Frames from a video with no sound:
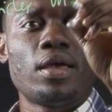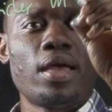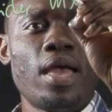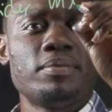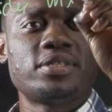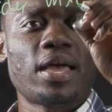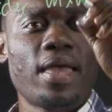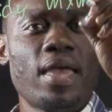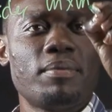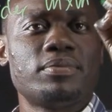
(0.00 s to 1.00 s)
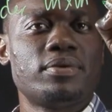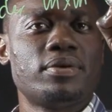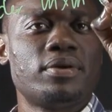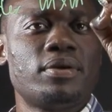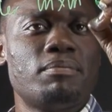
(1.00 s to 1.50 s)
M star M
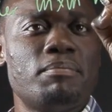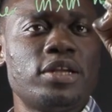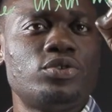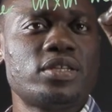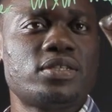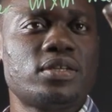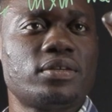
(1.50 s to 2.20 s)
matrix